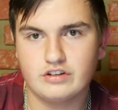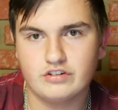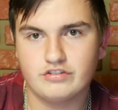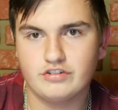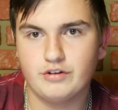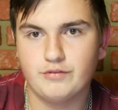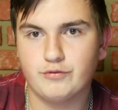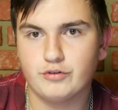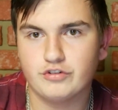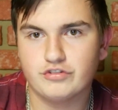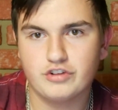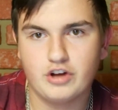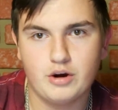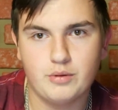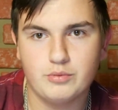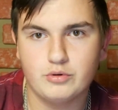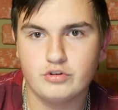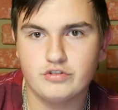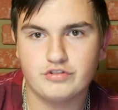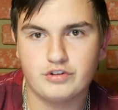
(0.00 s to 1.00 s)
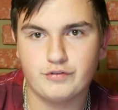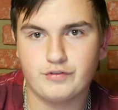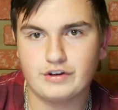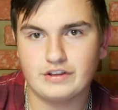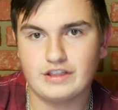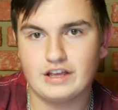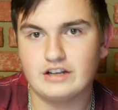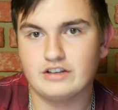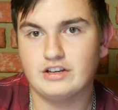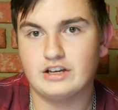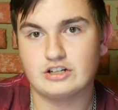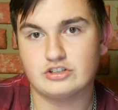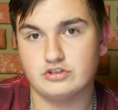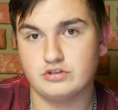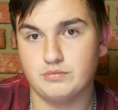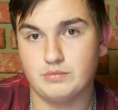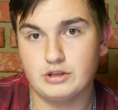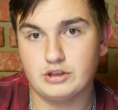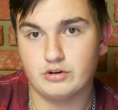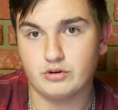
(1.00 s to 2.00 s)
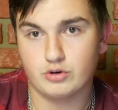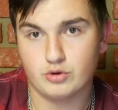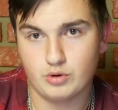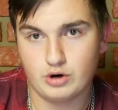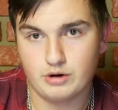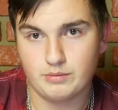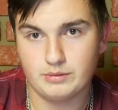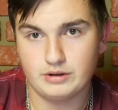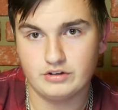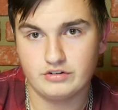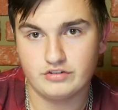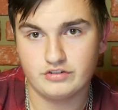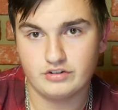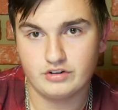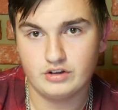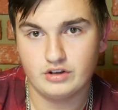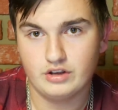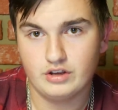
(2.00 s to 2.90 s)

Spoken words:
sub for sub or do stuff like that to actually meet the requirements,